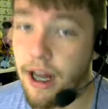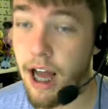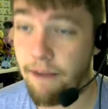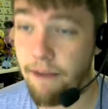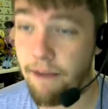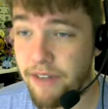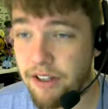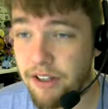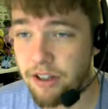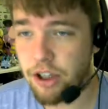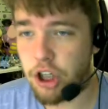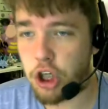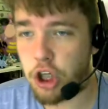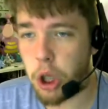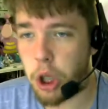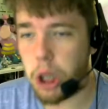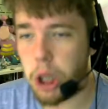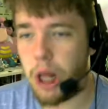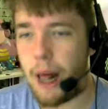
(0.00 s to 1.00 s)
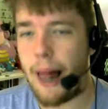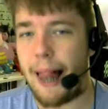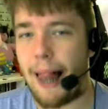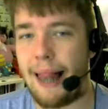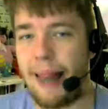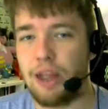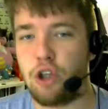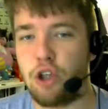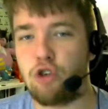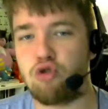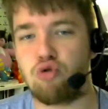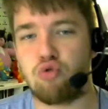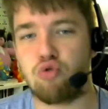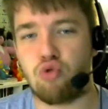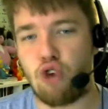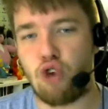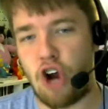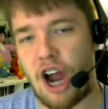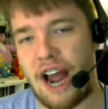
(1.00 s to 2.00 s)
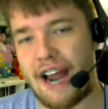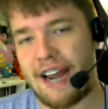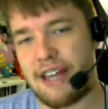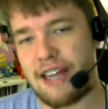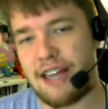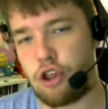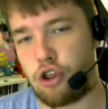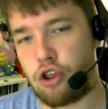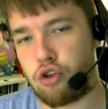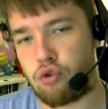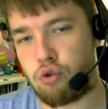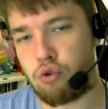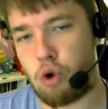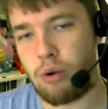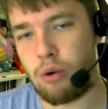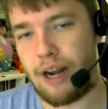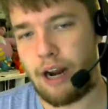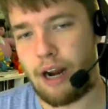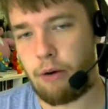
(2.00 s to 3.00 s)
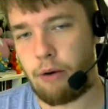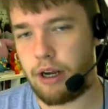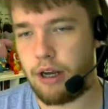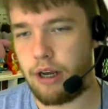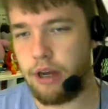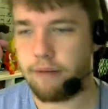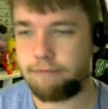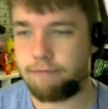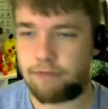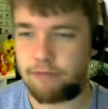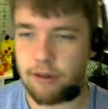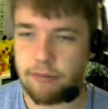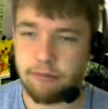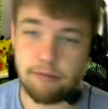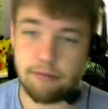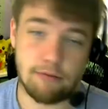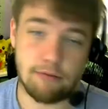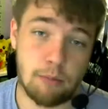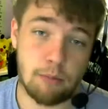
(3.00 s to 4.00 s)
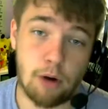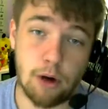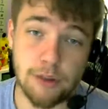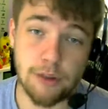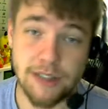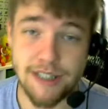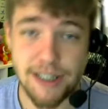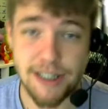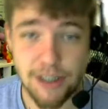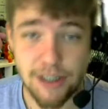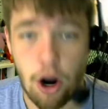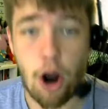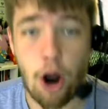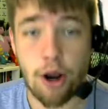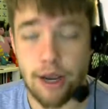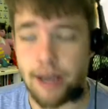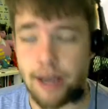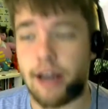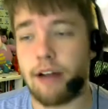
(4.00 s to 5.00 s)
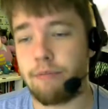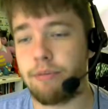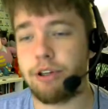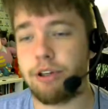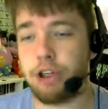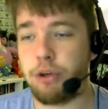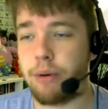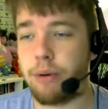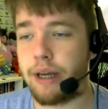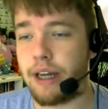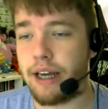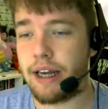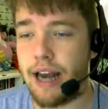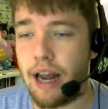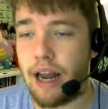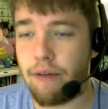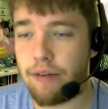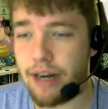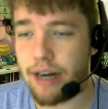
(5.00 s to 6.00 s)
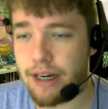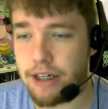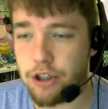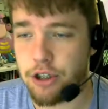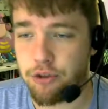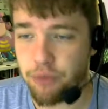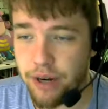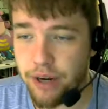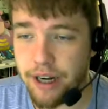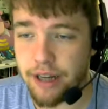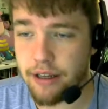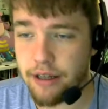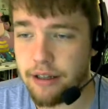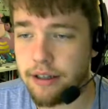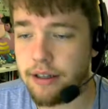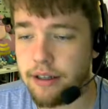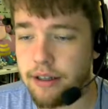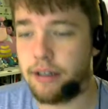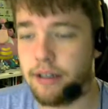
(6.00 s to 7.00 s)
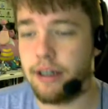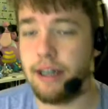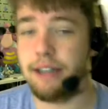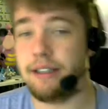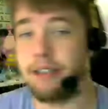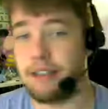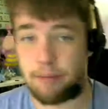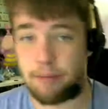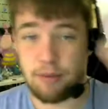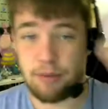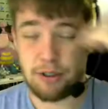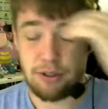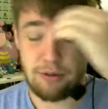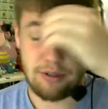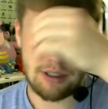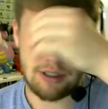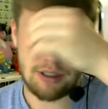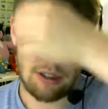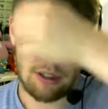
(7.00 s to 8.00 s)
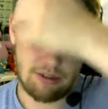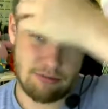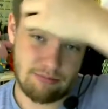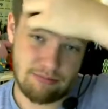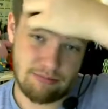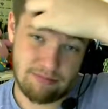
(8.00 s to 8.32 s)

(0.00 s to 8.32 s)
I'm feeling a little a little dry in the throat area from from all this talking I've been doing, and I haven't had a drink in this episode, so